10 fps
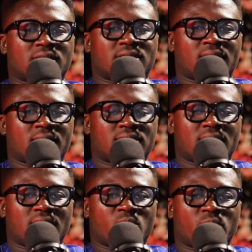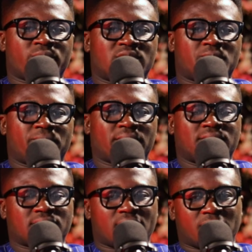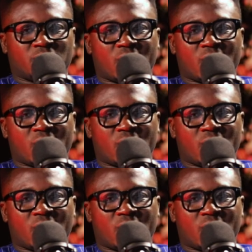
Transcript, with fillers: us understand that we respect um,